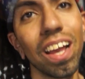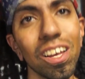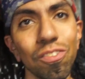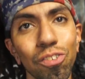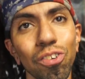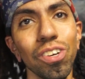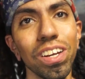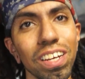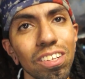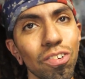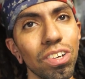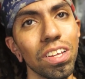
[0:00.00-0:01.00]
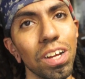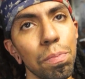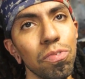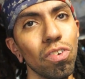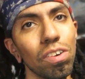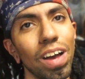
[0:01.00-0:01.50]
you guys for tuning in to another
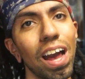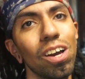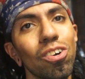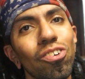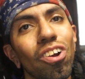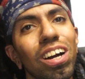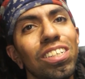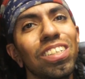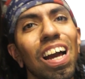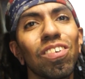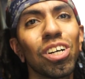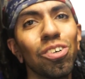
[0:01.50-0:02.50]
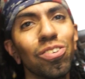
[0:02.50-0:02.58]
episode of IO Garage. Have a good